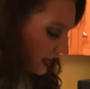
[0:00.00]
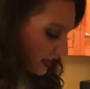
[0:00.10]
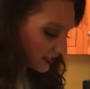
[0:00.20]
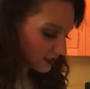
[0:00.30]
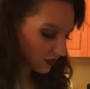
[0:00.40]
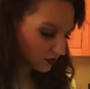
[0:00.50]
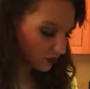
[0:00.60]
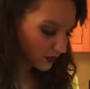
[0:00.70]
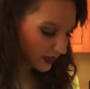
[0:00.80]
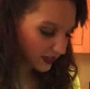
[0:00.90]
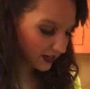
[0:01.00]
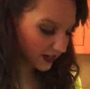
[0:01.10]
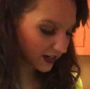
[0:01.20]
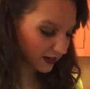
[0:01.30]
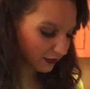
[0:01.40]
And so you'll wait
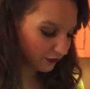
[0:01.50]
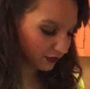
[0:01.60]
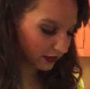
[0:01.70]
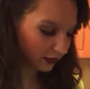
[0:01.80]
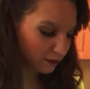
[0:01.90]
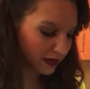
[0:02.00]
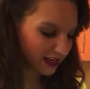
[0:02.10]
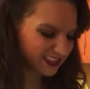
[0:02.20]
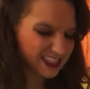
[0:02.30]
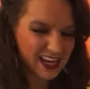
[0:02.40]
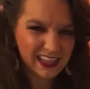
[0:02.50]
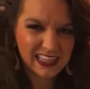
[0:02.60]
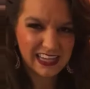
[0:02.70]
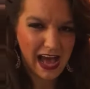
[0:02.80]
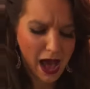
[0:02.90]
here for a little bit. It's kind of
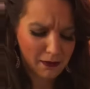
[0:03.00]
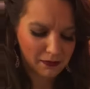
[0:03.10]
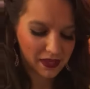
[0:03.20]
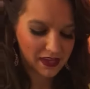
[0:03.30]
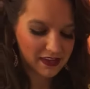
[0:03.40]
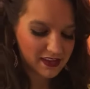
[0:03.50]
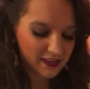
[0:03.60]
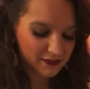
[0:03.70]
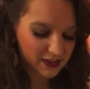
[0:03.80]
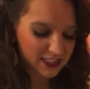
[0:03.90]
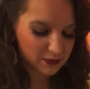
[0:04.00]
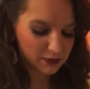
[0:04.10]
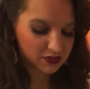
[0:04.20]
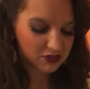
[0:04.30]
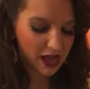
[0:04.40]
like an omelet. Very
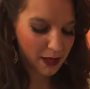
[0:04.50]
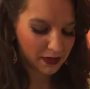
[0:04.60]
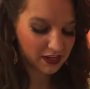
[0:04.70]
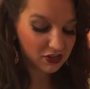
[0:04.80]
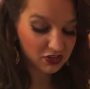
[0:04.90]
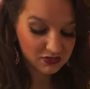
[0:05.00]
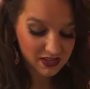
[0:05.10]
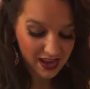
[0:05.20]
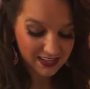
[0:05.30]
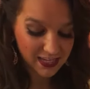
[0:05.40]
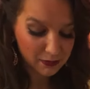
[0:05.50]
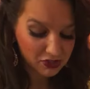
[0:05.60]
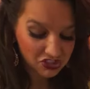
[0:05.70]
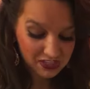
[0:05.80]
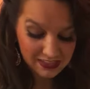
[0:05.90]
similar to an omelet. And you can use any type
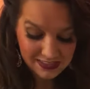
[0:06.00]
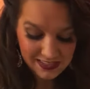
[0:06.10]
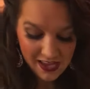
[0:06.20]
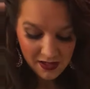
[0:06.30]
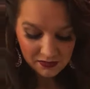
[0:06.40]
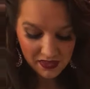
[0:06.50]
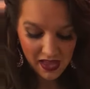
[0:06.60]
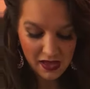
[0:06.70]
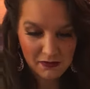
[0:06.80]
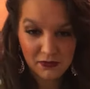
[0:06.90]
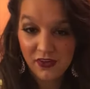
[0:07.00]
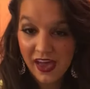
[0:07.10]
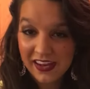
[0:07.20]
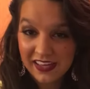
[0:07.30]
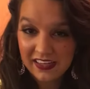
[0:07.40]
of cheese.
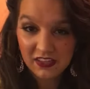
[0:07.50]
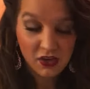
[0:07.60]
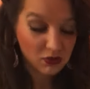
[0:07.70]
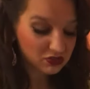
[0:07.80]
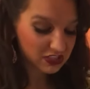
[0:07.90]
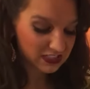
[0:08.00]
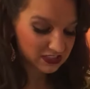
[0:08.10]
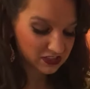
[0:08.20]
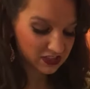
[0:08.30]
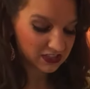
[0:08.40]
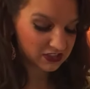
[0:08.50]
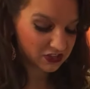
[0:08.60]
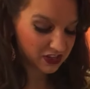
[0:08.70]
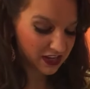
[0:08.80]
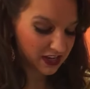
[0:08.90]
Feta, goat cheese is
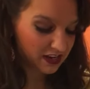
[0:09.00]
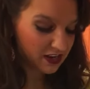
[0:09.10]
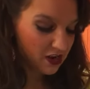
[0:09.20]
good.